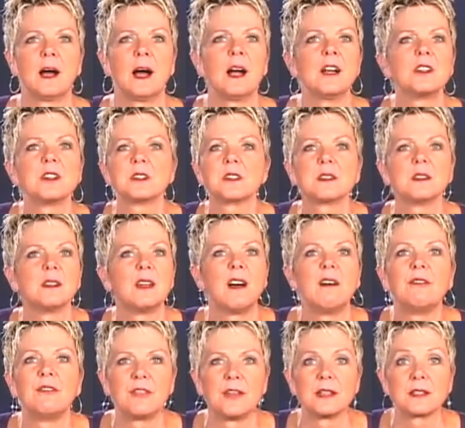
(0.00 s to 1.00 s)
I just
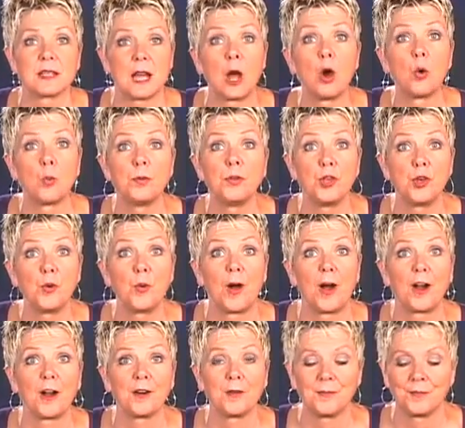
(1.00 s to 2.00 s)
love this. I hope you
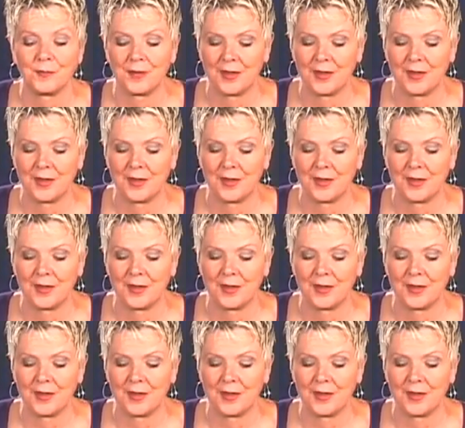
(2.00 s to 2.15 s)
are.